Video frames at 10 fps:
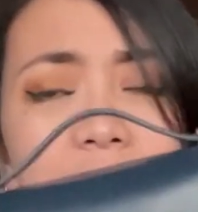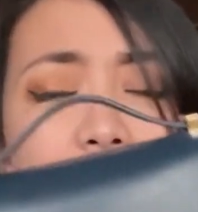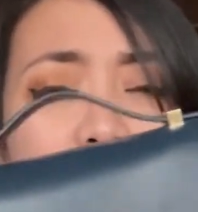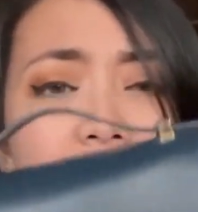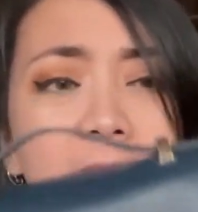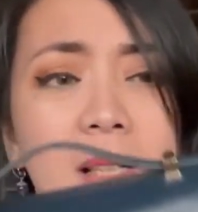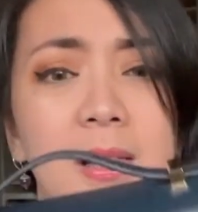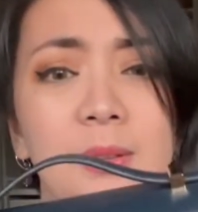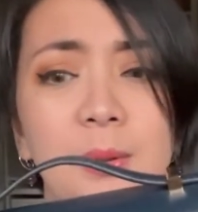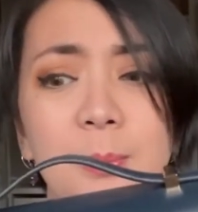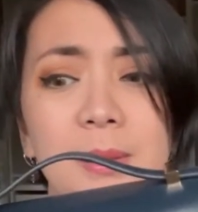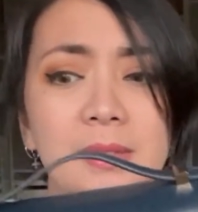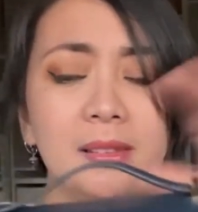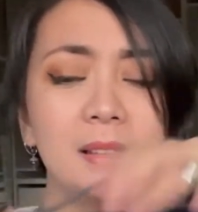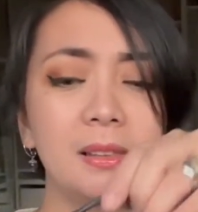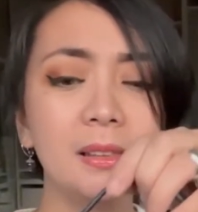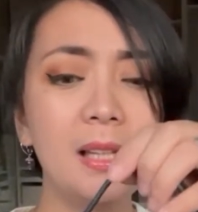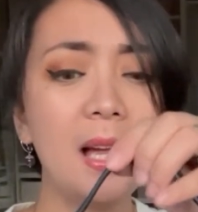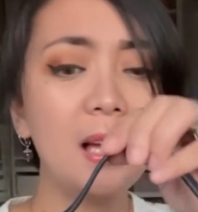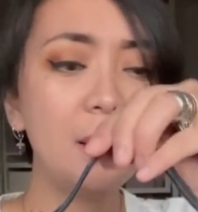But nope, that's not gonna
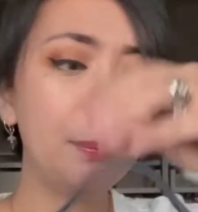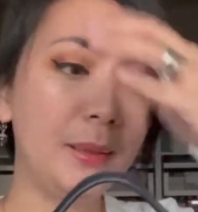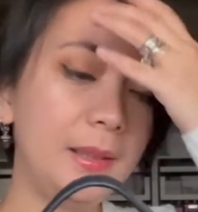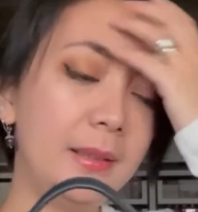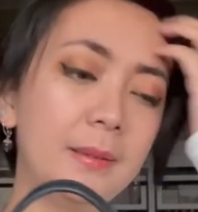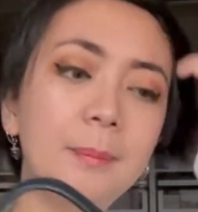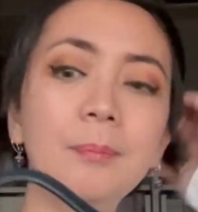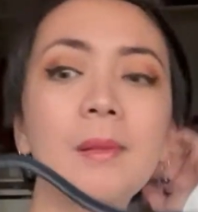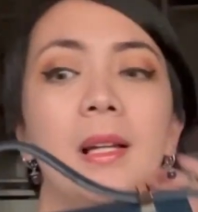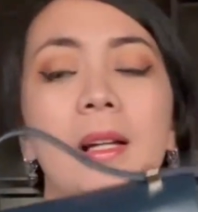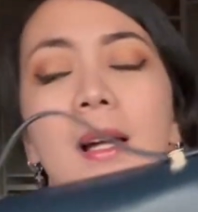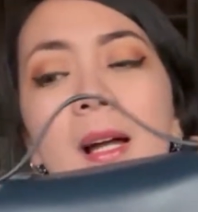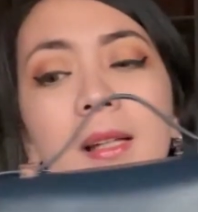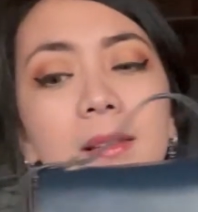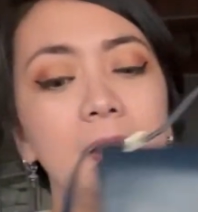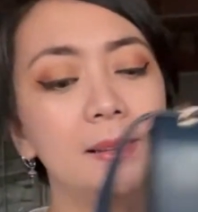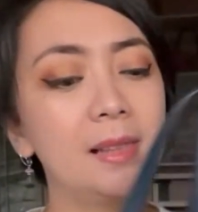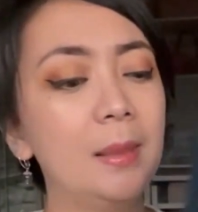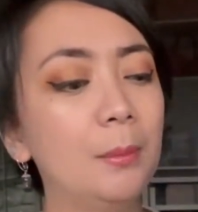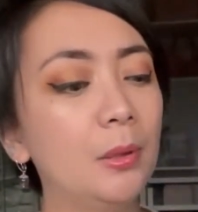happen unless
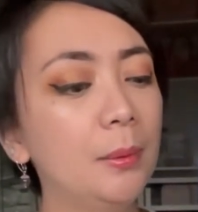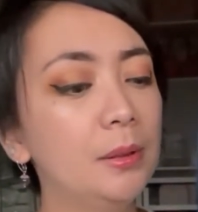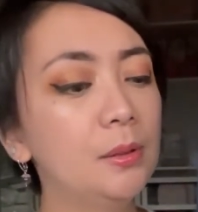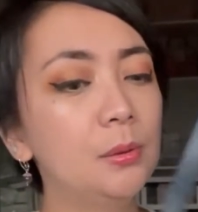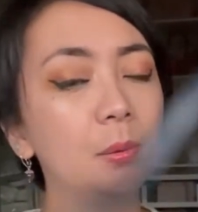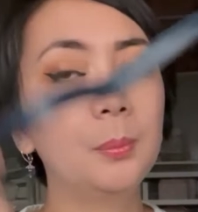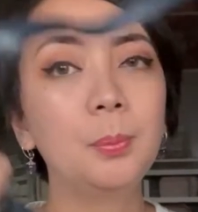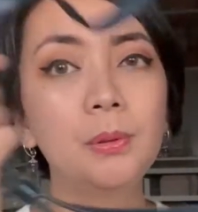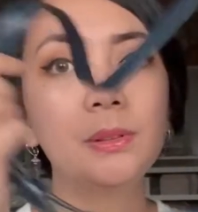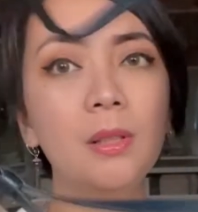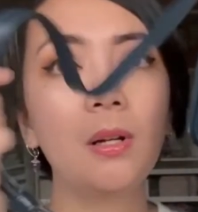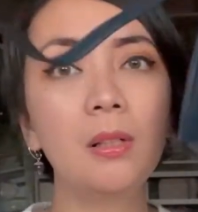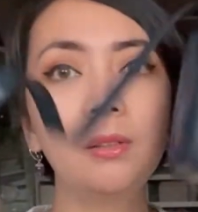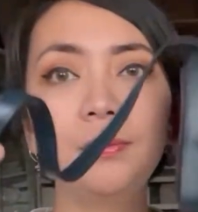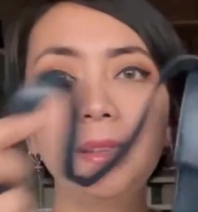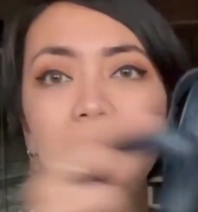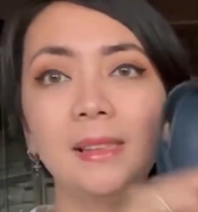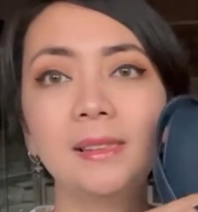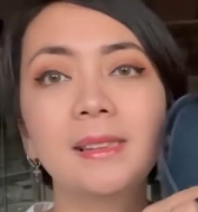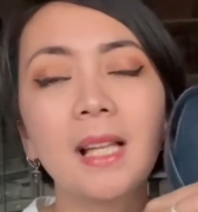I'm going to put all of this
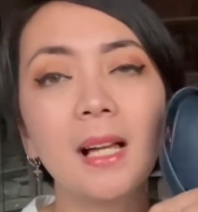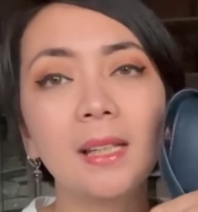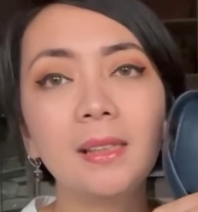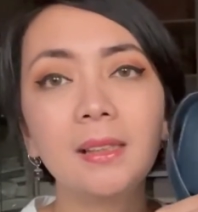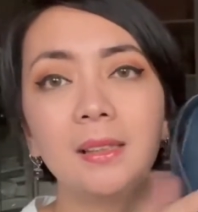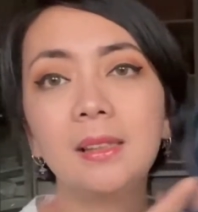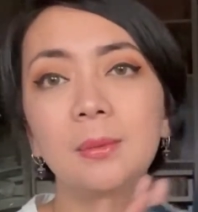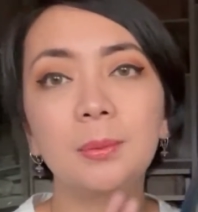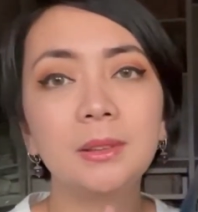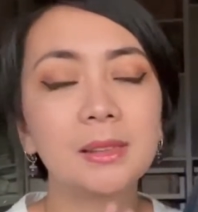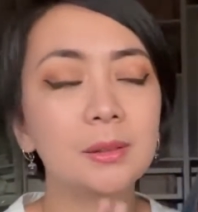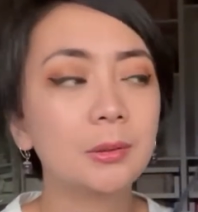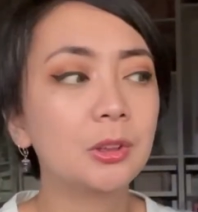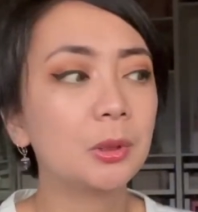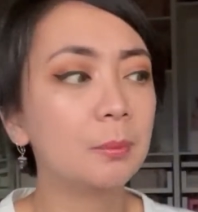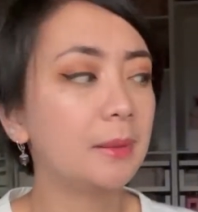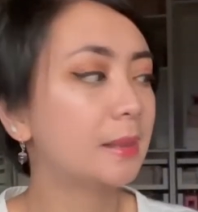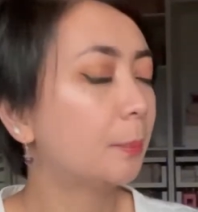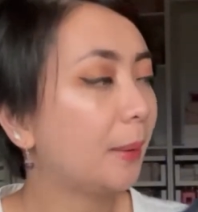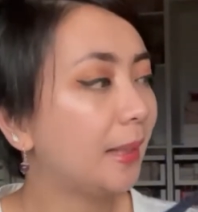inside and it will just consume the
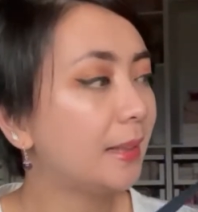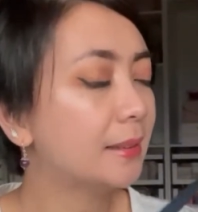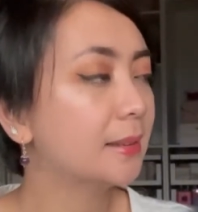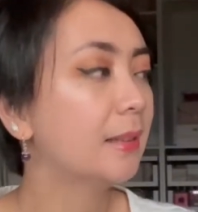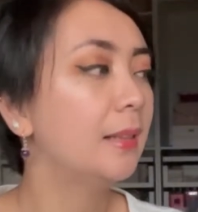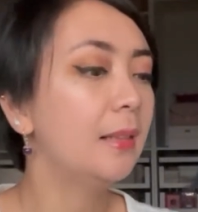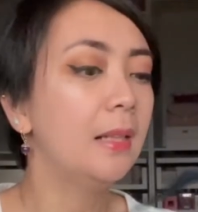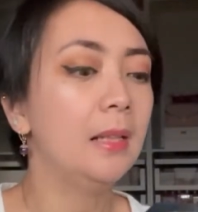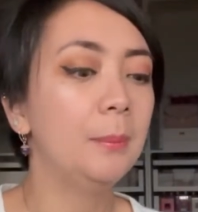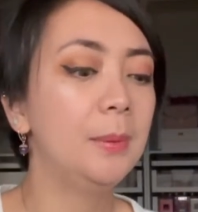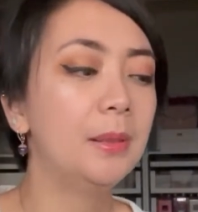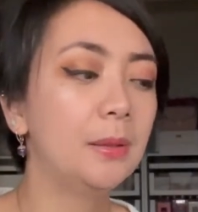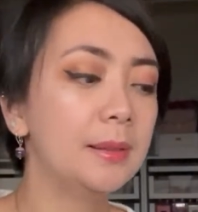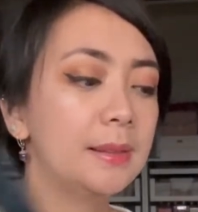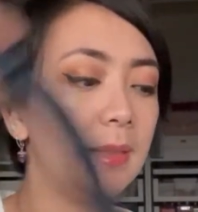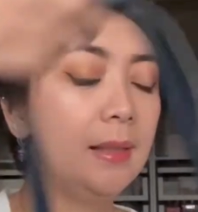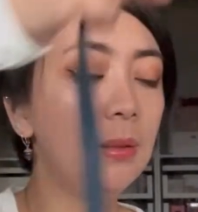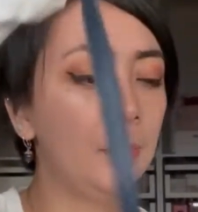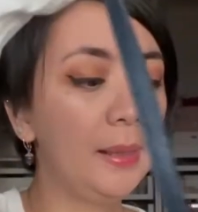space, because anyway